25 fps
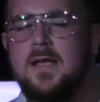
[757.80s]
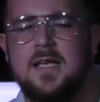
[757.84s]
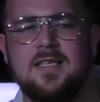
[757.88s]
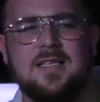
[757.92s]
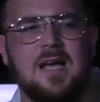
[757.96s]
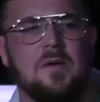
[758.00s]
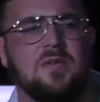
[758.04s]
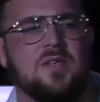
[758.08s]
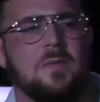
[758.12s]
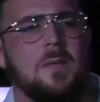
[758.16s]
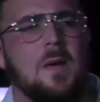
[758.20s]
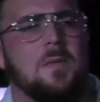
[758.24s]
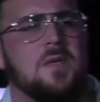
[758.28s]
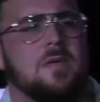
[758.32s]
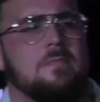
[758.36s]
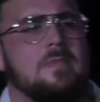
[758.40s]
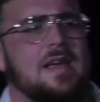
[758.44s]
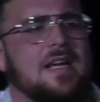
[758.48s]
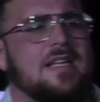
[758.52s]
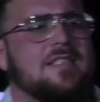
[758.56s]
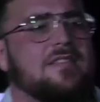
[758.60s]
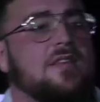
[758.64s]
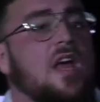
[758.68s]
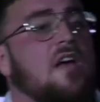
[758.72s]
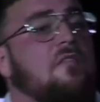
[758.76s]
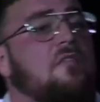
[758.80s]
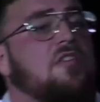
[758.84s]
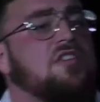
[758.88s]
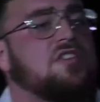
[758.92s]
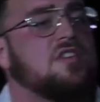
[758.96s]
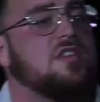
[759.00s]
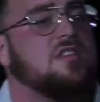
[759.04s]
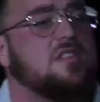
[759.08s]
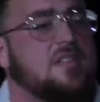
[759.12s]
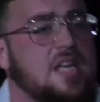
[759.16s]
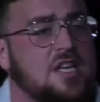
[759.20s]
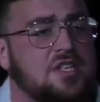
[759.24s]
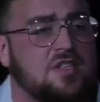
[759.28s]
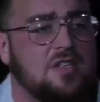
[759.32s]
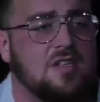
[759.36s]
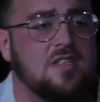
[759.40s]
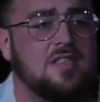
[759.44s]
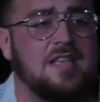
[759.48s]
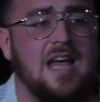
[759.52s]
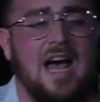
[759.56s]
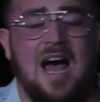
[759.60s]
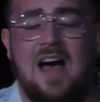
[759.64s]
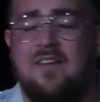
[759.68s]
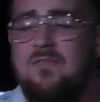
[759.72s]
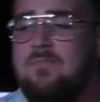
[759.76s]
that sometimes we make selfish decisions
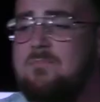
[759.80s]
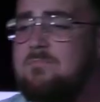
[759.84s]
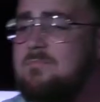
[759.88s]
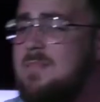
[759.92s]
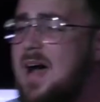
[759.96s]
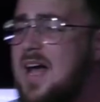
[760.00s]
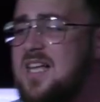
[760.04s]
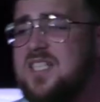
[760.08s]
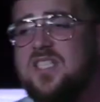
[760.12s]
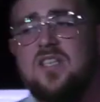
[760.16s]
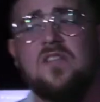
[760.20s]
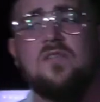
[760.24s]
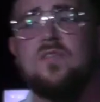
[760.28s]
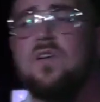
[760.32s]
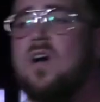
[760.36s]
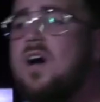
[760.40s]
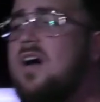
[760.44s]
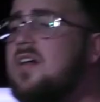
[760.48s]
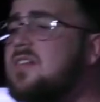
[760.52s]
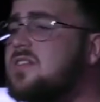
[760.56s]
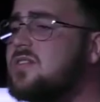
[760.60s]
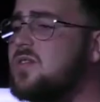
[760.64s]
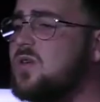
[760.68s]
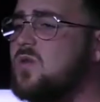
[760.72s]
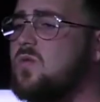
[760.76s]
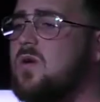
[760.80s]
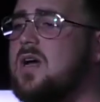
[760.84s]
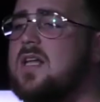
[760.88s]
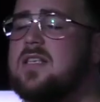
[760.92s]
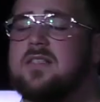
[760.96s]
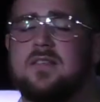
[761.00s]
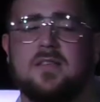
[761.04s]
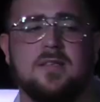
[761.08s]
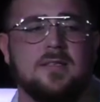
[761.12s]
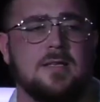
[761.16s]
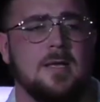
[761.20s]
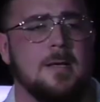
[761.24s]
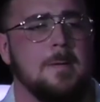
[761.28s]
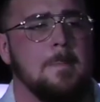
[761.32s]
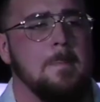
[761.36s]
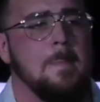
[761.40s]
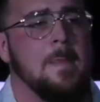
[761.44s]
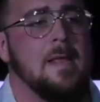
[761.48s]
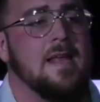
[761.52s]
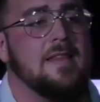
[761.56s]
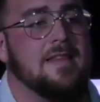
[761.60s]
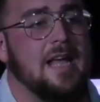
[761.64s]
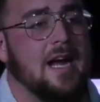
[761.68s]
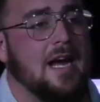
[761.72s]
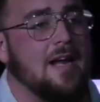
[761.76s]
that have massive consequences
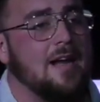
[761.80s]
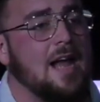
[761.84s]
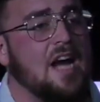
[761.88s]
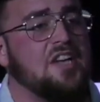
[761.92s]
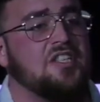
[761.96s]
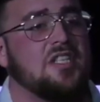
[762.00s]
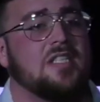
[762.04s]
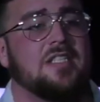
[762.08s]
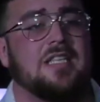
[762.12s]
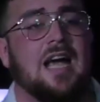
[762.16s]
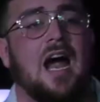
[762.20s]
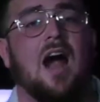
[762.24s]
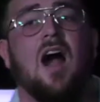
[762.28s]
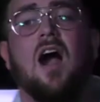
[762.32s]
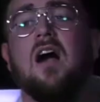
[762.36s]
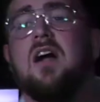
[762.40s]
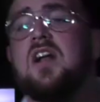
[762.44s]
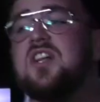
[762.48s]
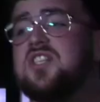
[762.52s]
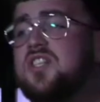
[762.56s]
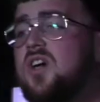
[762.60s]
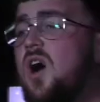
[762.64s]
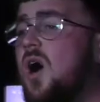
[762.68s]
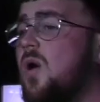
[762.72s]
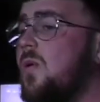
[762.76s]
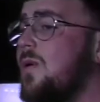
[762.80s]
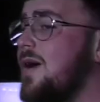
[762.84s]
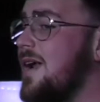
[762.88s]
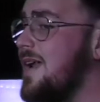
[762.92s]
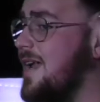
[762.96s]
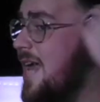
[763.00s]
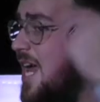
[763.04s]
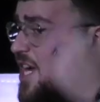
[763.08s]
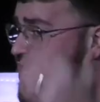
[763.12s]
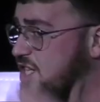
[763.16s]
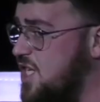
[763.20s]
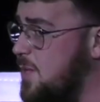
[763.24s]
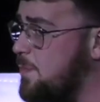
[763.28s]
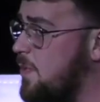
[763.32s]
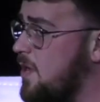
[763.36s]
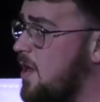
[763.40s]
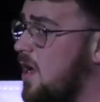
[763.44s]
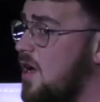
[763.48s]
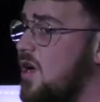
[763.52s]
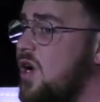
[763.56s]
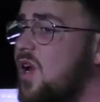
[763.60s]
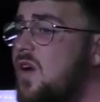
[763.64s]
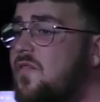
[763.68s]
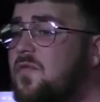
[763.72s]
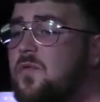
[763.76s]
that can actually tarnish our relationship with our
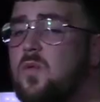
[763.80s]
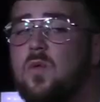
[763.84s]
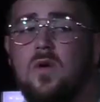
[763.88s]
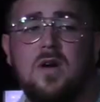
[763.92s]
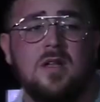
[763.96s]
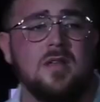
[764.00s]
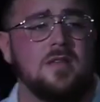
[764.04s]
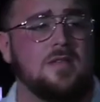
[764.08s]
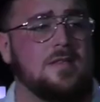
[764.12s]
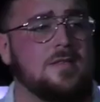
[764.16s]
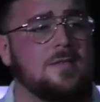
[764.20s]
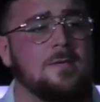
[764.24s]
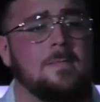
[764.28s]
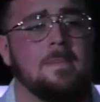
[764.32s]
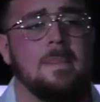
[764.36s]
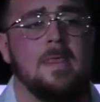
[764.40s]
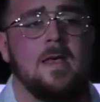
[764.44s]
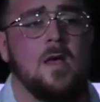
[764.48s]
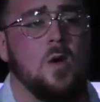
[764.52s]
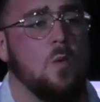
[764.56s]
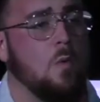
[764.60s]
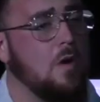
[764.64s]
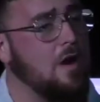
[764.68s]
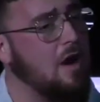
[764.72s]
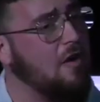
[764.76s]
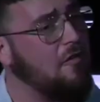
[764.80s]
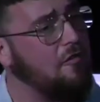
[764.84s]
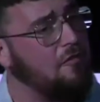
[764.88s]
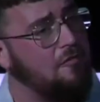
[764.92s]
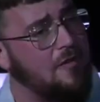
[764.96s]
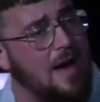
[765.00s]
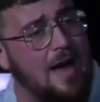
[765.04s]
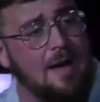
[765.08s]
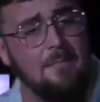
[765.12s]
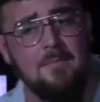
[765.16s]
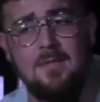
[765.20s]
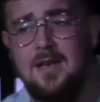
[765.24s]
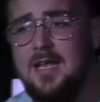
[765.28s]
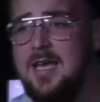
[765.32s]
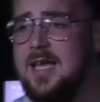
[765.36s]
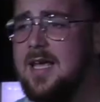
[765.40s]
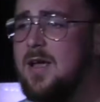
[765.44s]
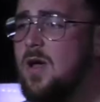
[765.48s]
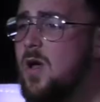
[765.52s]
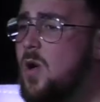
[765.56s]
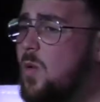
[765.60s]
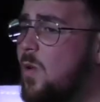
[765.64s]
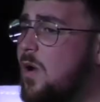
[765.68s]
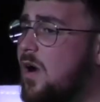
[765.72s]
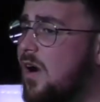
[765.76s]
loved ones, with our
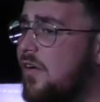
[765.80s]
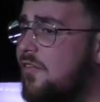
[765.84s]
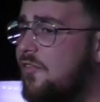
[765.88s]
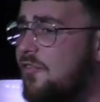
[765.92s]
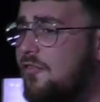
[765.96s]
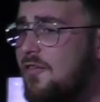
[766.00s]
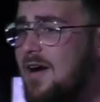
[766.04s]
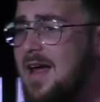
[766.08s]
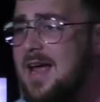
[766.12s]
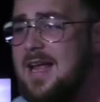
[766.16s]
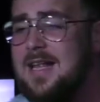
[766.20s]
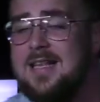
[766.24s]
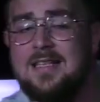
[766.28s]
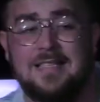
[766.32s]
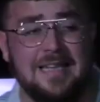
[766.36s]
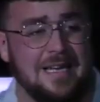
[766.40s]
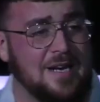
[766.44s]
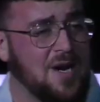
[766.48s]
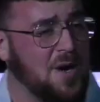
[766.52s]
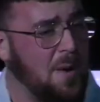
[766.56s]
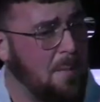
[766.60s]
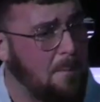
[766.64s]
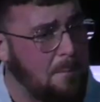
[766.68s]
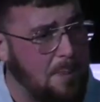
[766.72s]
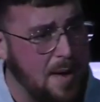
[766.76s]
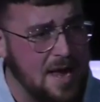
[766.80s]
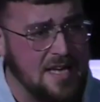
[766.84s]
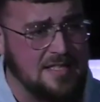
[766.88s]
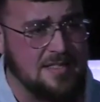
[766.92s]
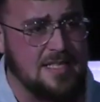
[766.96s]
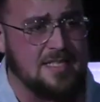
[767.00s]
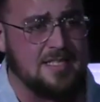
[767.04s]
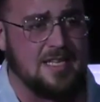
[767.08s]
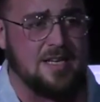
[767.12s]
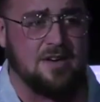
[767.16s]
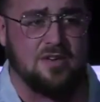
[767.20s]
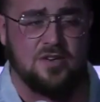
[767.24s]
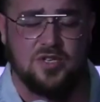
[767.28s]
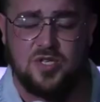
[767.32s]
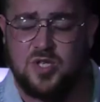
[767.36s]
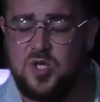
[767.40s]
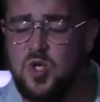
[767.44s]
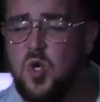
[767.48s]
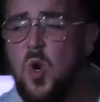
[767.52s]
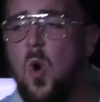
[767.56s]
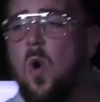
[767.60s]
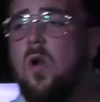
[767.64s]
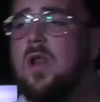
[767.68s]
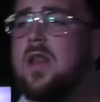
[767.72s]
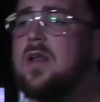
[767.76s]
family, with our friends, in our business, in our
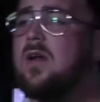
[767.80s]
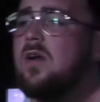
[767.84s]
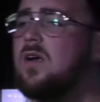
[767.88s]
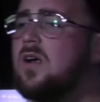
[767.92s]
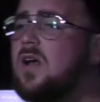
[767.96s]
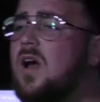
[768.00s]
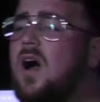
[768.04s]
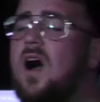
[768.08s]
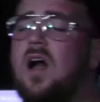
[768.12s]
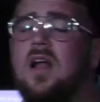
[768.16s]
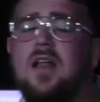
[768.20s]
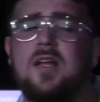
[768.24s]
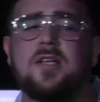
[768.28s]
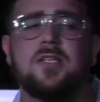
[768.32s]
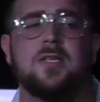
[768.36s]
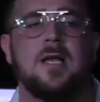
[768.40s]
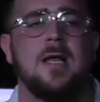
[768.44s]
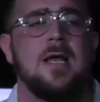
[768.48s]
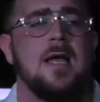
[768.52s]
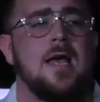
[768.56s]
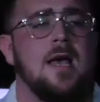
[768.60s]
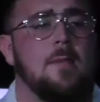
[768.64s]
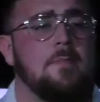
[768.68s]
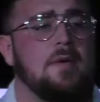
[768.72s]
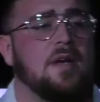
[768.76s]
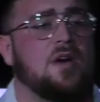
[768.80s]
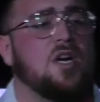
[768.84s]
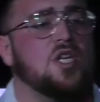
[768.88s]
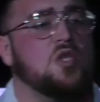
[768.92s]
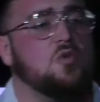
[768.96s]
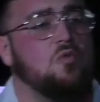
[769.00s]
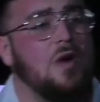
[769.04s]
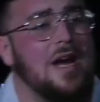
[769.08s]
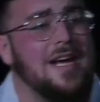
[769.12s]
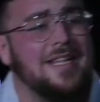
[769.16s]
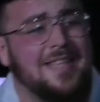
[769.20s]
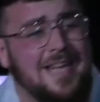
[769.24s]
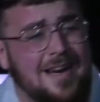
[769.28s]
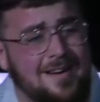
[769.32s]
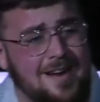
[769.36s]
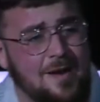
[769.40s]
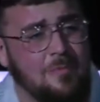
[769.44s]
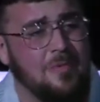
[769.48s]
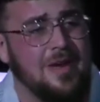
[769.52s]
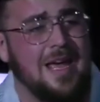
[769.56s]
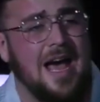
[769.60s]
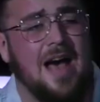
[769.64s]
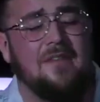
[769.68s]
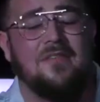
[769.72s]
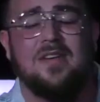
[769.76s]
school, in our college. Because right then
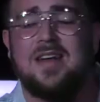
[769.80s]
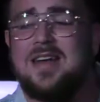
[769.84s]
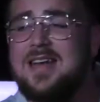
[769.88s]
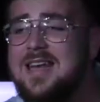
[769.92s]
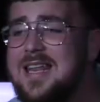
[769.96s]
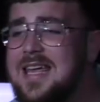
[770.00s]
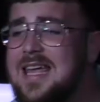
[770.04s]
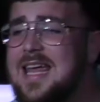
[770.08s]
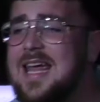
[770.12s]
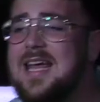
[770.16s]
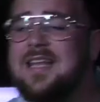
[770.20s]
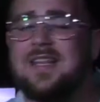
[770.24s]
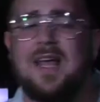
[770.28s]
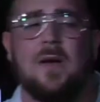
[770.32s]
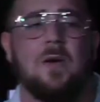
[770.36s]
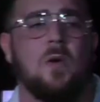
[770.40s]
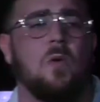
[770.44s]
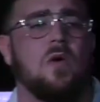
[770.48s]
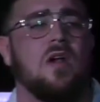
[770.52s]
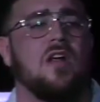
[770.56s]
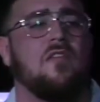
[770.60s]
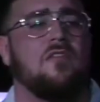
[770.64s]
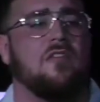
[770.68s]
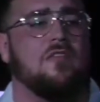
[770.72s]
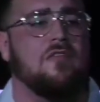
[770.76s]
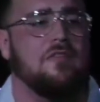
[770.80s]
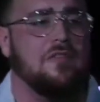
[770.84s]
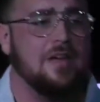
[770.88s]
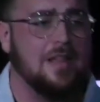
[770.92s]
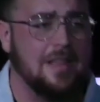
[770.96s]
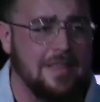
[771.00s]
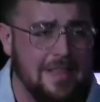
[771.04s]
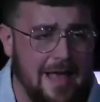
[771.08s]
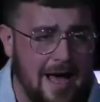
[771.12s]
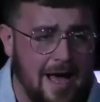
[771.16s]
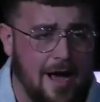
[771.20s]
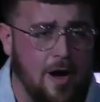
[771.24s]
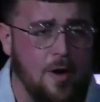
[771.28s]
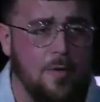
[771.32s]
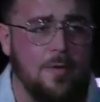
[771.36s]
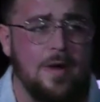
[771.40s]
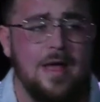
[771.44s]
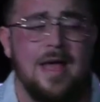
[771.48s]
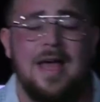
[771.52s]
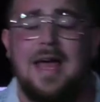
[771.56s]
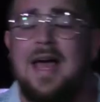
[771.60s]
we have a need that we want to fulfill now.